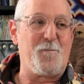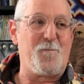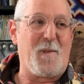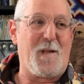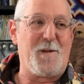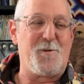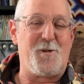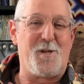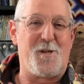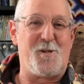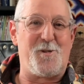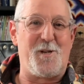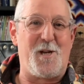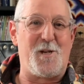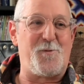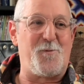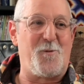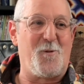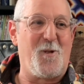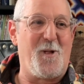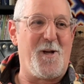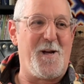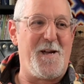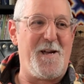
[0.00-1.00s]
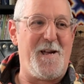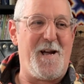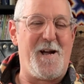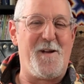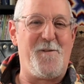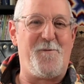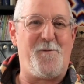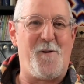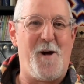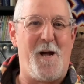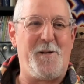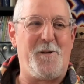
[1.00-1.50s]
successful. I
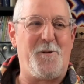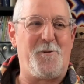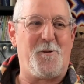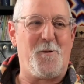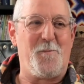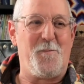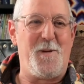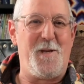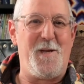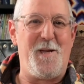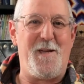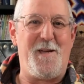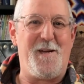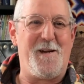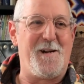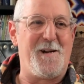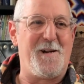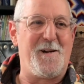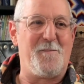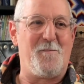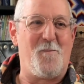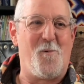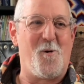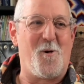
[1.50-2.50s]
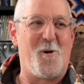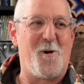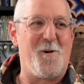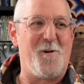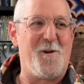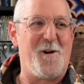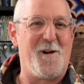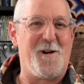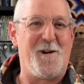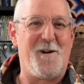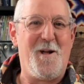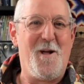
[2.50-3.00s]
find it to be
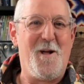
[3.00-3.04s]
more